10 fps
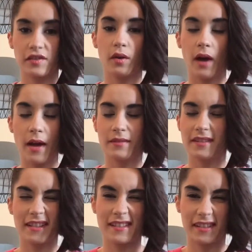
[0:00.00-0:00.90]
so I was
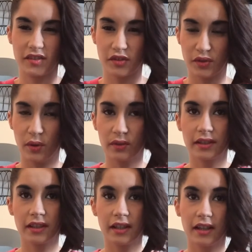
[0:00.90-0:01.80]
like 6 years old.
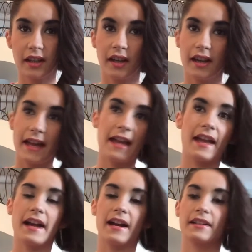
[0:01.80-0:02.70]

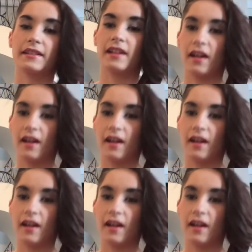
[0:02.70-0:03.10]
And